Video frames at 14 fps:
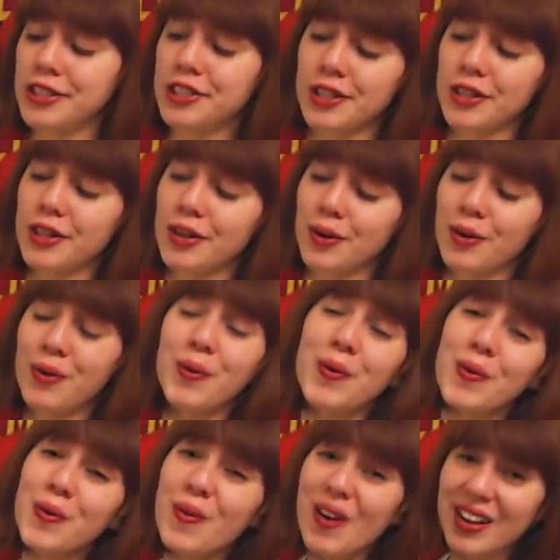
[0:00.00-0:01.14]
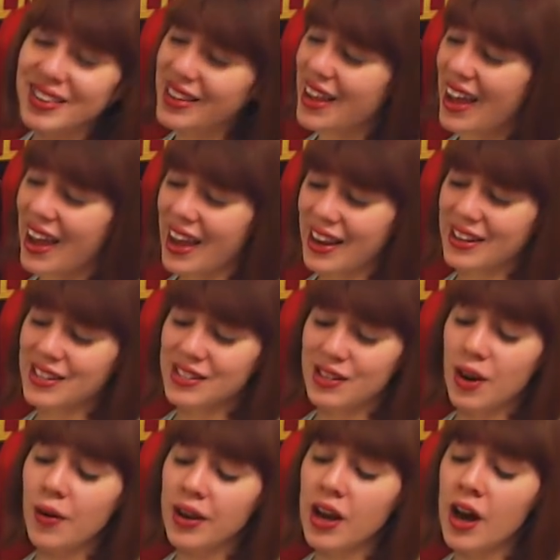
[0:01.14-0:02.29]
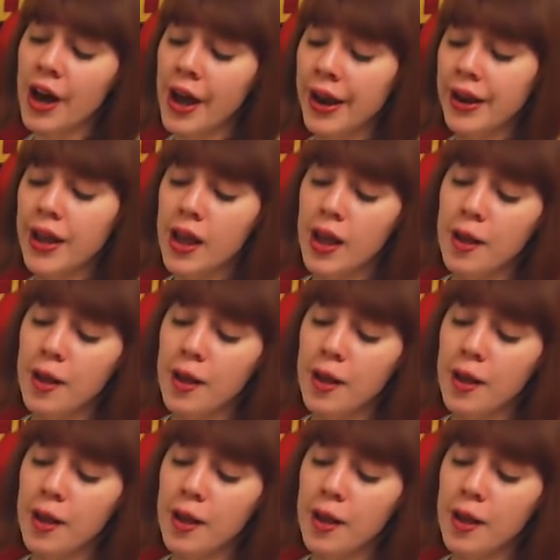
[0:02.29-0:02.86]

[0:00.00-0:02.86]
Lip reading: sure what the heck is going on,